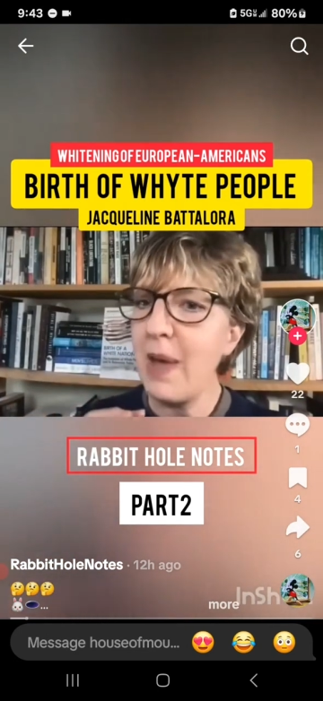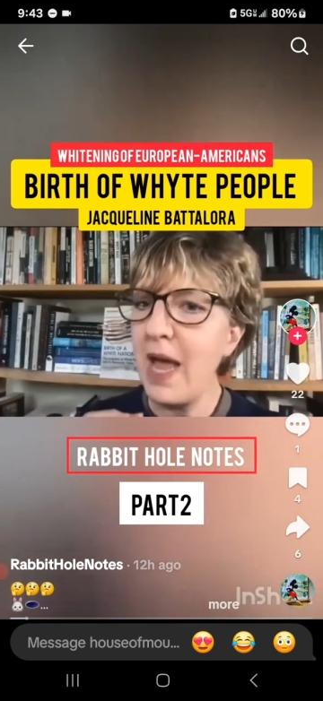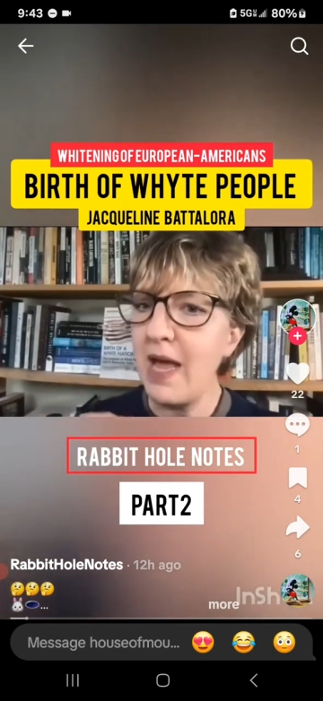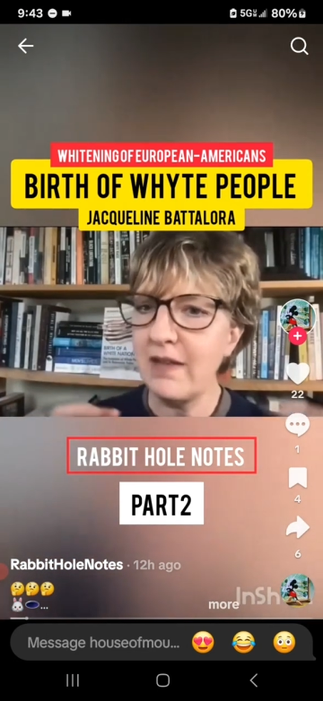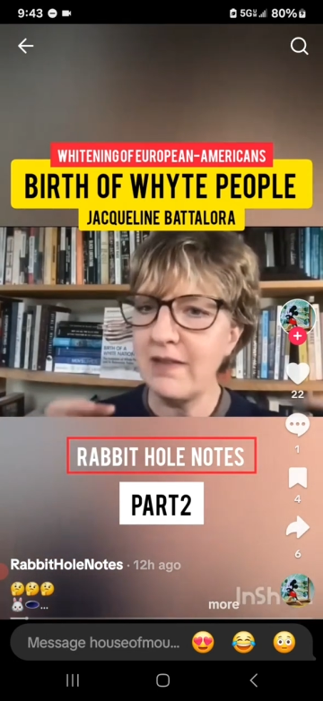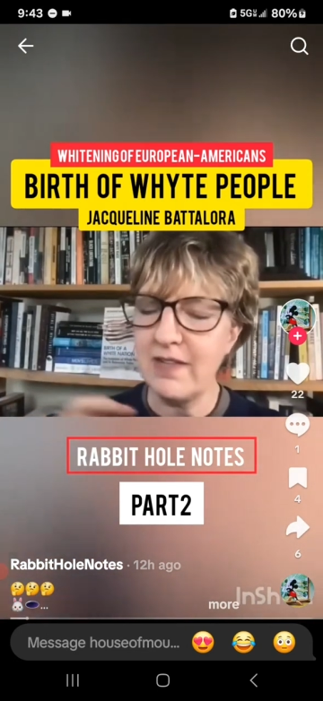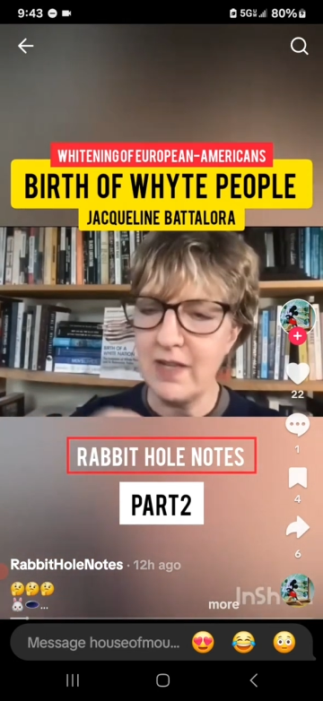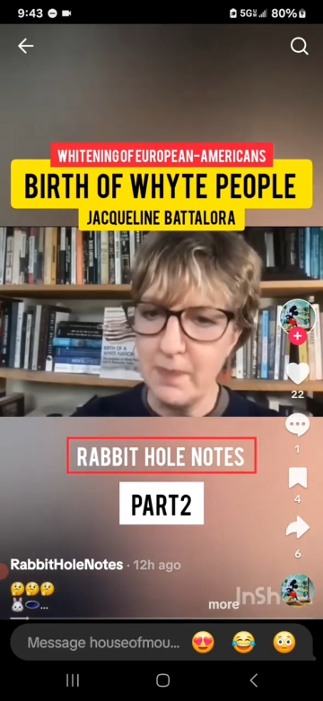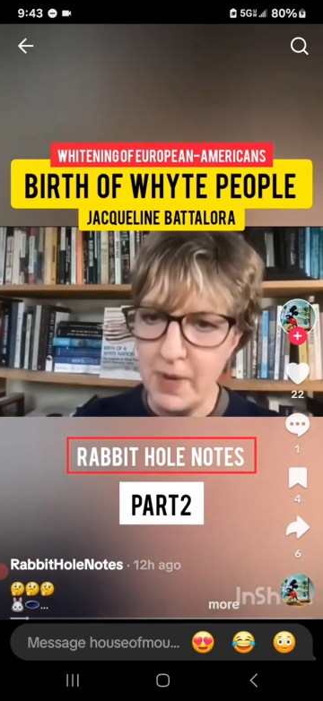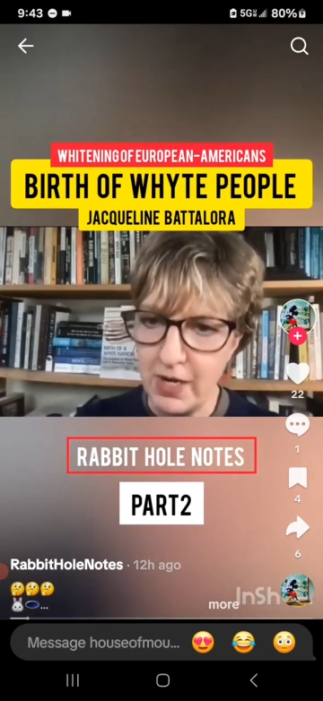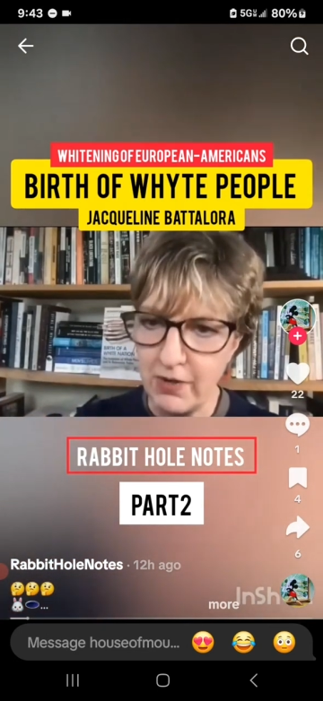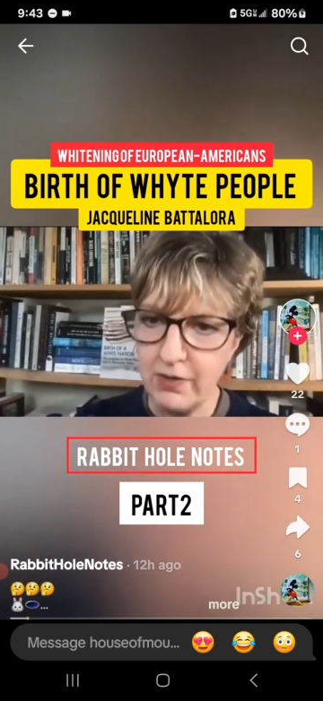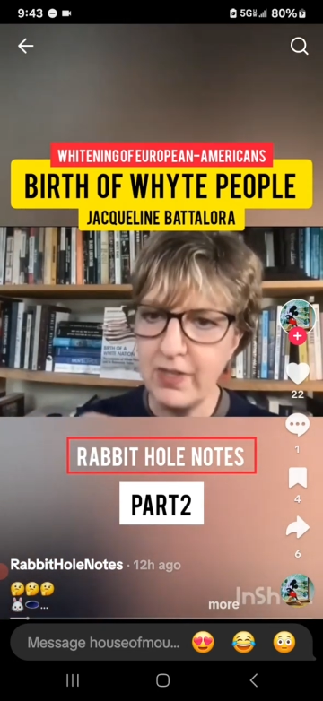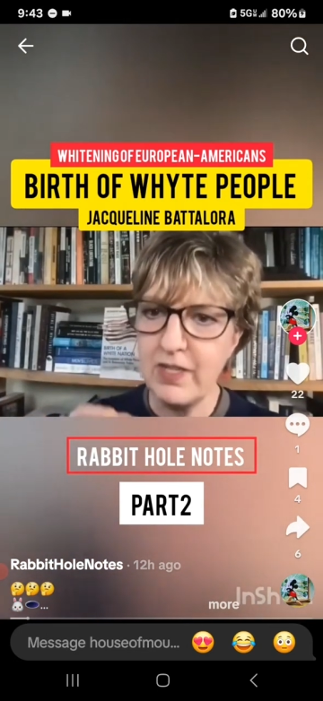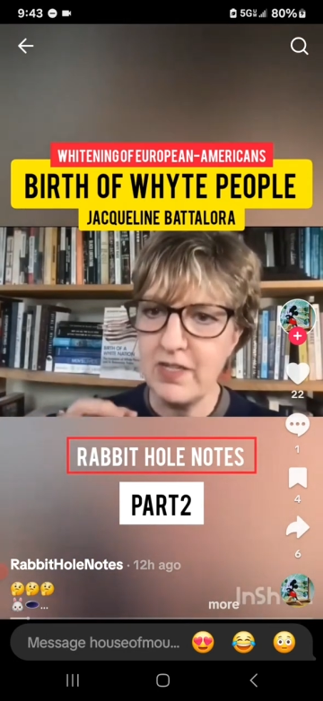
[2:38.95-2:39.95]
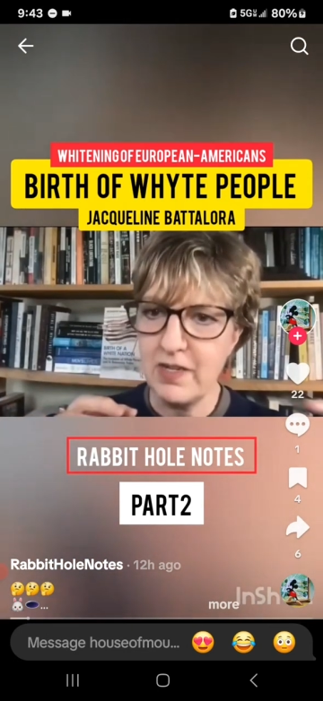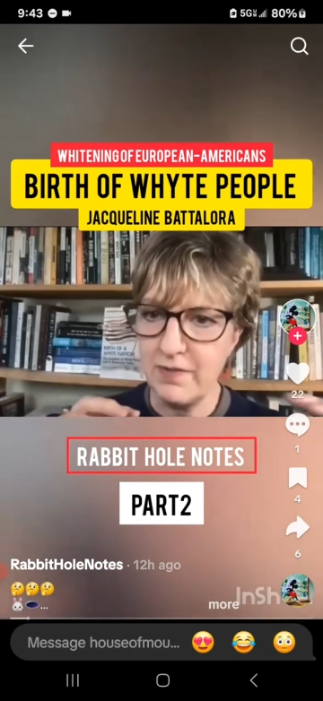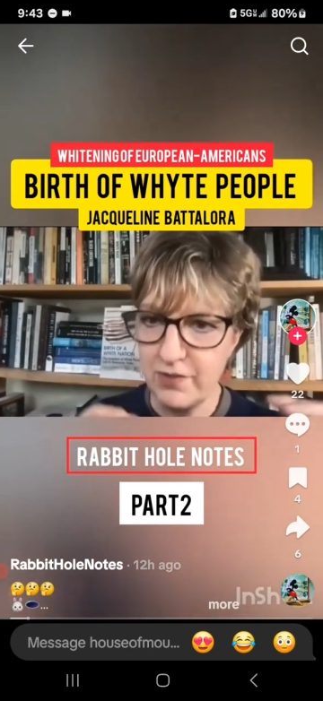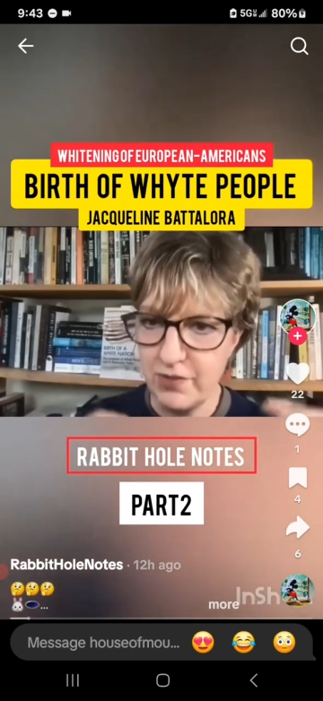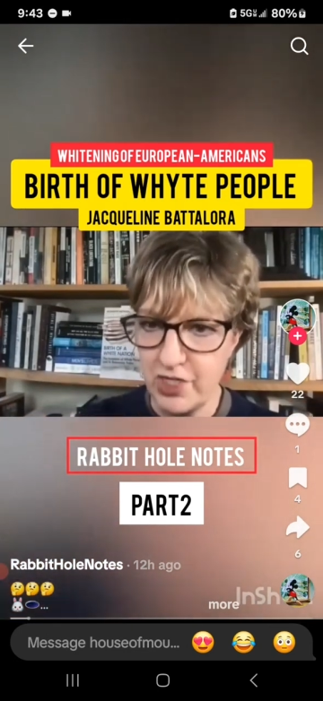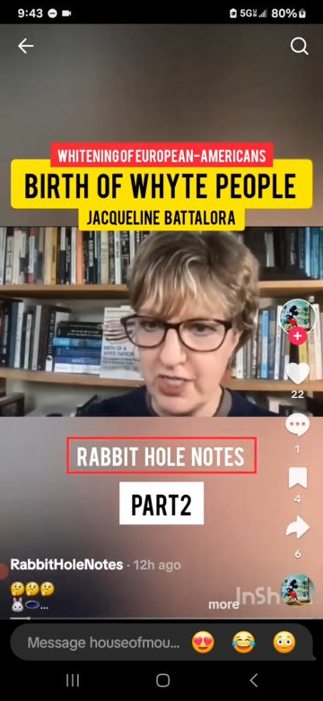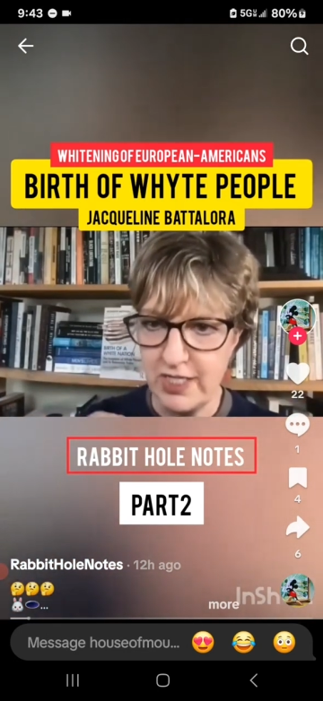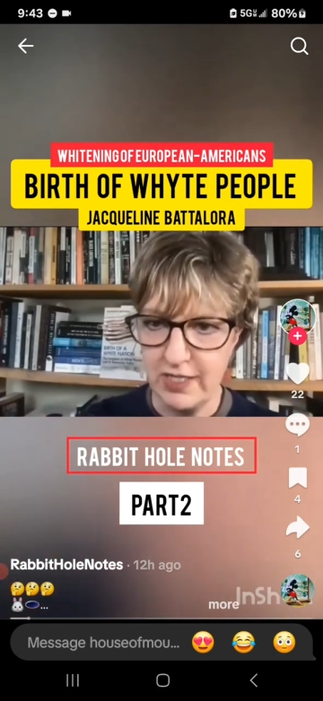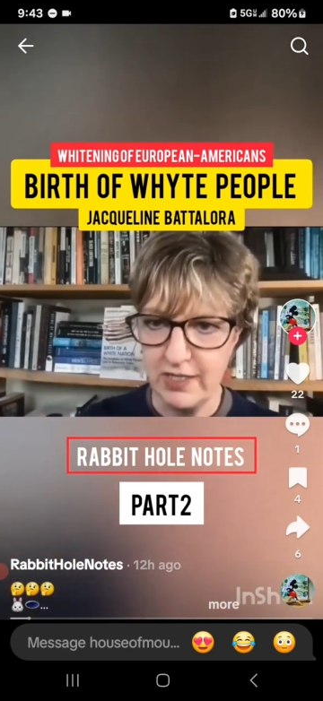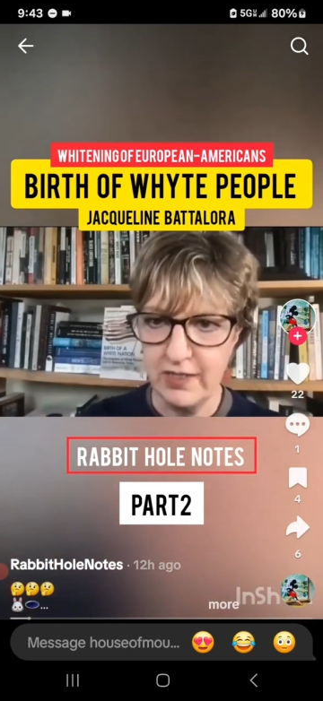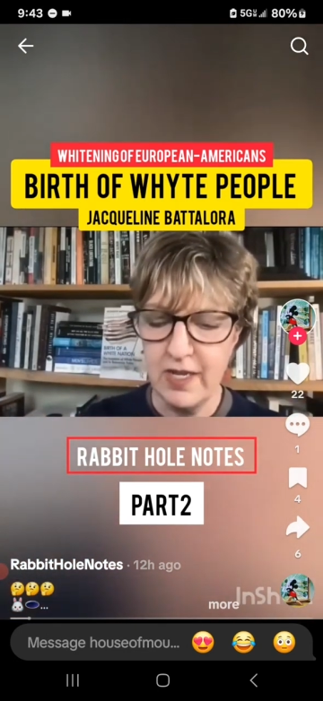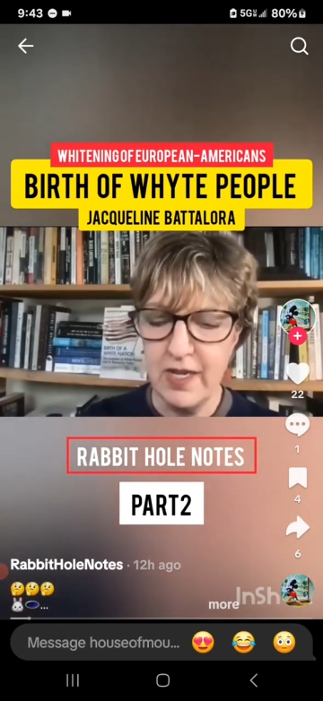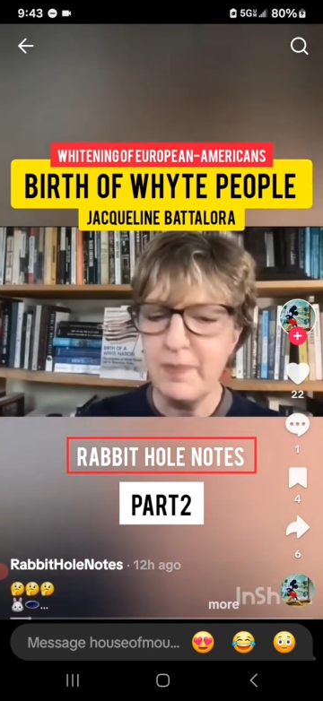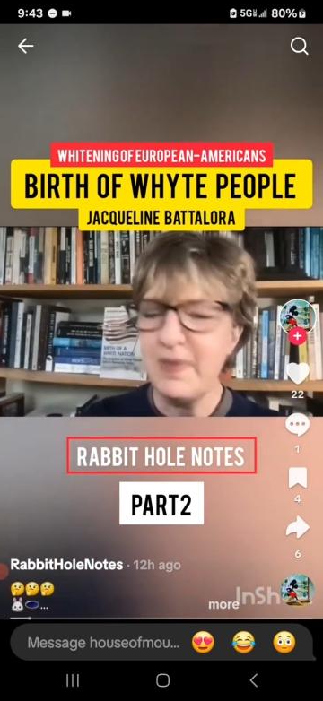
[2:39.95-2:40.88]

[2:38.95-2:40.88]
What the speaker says: passed in Maryland and Virginia,